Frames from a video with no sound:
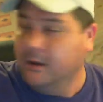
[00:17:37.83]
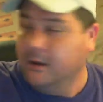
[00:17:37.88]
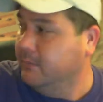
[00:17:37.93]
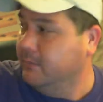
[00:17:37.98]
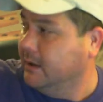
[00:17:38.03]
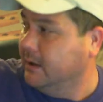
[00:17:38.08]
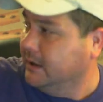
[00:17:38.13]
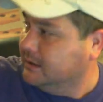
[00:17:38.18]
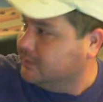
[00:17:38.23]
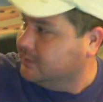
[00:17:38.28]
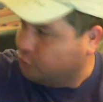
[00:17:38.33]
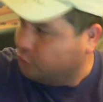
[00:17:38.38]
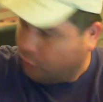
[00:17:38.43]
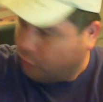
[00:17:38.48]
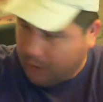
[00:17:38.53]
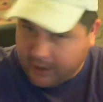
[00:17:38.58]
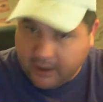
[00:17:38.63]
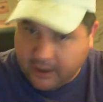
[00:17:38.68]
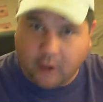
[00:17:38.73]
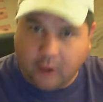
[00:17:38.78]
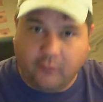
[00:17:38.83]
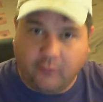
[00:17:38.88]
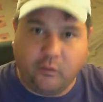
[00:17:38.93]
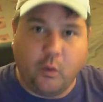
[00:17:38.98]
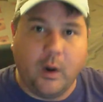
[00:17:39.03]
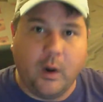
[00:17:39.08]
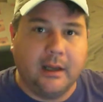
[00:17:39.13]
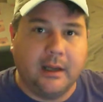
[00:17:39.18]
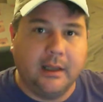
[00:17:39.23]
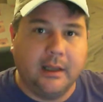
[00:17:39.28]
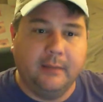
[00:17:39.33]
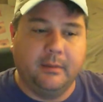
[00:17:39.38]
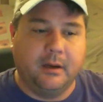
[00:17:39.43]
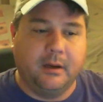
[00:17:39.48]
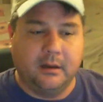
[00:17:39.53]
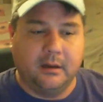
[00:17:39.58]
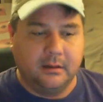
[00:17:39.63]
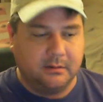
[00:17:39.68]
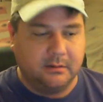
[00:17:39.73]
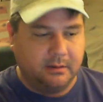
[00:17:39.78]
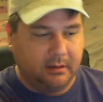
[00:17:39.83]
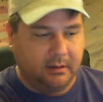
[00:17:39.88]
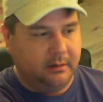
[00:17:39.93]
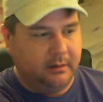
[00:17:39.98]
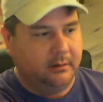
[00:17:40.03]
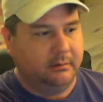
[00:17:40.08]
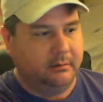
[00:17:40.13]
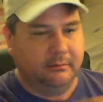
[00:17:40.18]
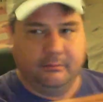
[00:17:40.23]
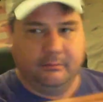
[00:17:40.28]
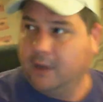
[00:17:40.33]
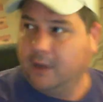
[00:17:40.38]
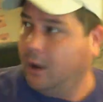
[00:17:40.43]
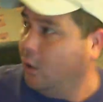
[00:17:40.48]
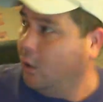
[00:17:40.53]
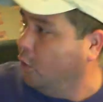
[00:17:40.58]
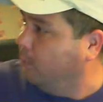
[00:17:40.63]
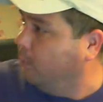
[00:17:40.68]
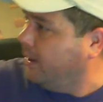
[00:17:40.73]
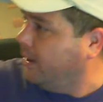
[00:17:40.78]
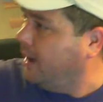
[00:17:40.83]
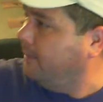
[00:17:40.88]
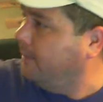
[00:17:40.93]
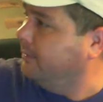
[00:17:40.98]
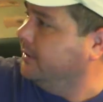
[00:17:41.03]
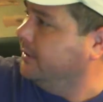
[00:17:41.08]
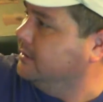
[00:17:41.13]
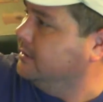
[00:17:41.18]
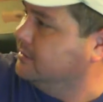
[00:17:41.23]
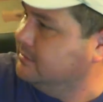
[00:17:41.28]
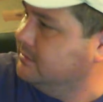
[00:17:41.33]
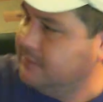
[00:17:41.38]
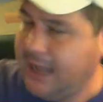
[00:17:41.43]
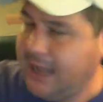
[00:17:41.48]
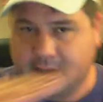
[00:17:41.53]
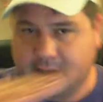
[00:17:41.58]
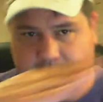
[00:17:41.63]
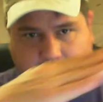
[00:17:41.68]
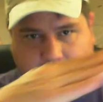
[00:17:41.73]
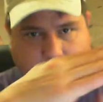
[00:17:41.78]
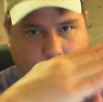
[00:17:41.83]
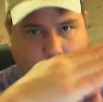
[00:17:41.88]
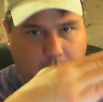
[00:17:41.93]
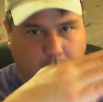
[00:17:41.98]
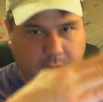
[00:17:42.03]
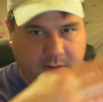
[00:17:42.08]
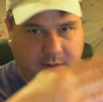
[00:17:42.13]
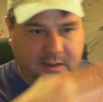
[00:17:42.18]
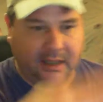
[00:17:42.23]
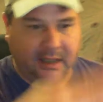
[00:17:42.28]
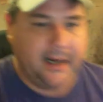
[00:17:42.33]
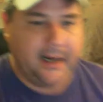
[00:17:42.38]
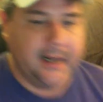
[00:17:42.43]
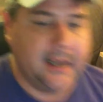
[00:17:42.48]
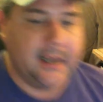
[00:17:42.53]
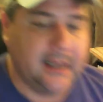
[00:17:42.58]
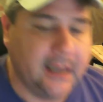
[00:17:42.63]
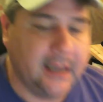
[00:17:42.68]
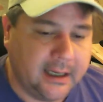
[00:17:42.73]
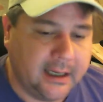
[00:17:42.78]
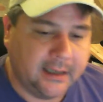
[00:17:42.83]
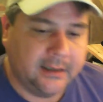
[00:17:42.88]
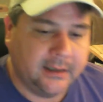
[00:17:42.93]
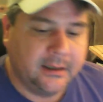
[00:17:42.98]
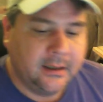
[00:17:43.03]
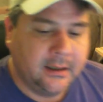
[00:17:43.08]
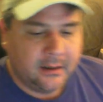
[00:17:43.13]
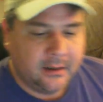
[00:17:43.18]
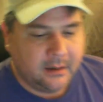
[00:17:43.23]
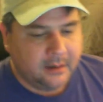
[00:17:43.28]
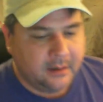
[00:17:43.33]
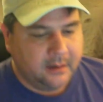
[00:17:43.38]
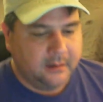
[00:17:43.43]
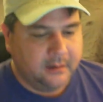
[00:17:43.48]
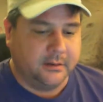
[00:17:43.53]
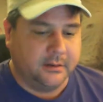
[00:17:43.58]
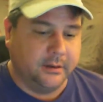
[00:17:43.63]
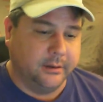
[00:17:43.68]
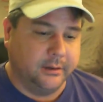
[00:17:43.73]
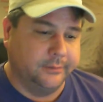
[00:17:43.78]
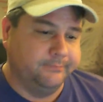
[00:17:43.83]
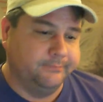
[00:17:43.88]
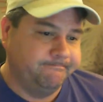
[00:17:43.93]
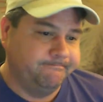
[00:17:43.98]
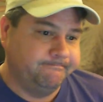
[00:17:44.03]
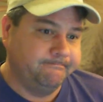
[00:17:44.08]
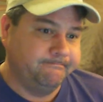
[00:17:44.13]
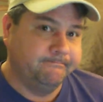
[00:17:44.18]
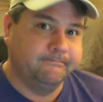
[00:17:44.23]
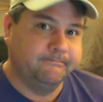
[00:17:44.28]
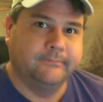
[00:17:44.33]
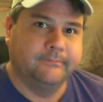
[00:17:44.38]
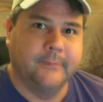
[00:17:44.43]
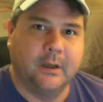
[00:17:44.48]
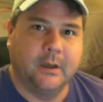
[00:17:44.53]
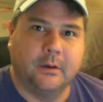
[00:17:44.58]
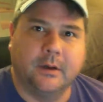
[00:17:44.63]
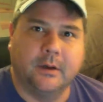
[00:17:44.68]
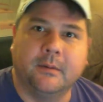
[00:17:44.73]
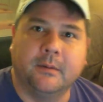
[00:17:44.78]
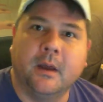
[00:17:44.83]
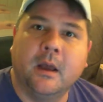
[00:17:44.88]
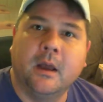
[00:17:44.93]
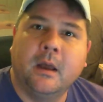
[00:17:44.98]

but it's draining off quickly because the whole property is actually on a slight incline. So I don't know.